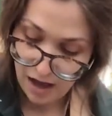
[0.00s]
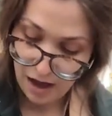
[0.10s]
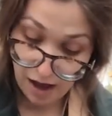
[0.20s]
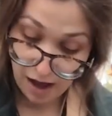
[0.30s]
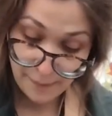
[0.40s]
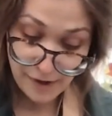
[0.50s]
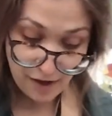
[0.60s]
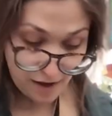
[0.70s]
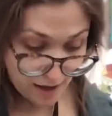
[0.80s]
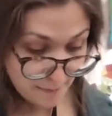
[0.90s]
hop,
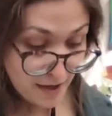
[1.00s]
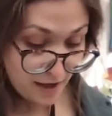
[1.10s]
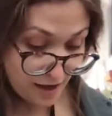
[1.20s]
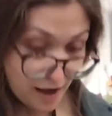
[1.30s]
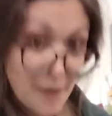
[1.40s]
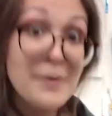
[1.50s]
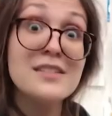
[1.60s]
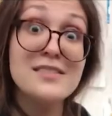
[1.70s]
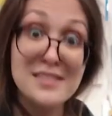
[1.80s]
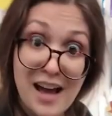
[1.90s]
hop, hop,
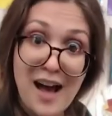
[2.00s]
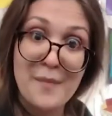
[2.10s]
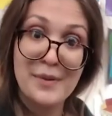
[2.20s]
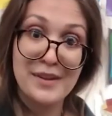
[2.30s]
stop.